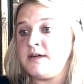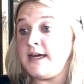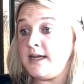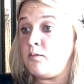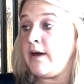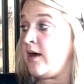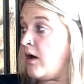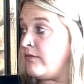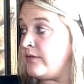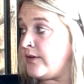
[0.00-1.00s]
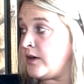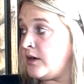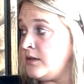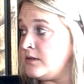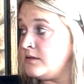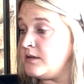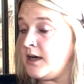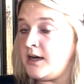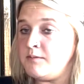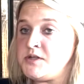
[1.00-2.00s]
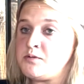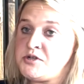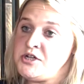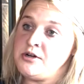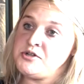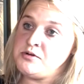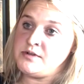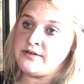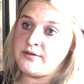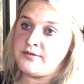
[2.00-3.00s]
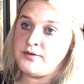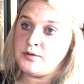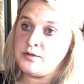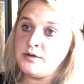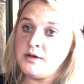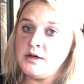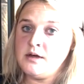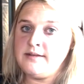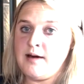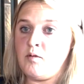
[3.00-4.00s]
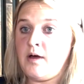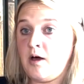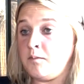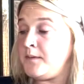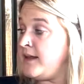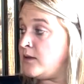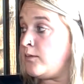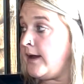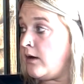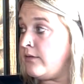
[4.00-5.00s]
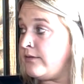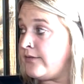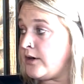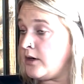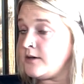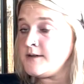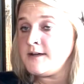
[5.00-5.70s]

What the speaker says: getting weight off of her and switching her to a different food that will help get the weight off of her.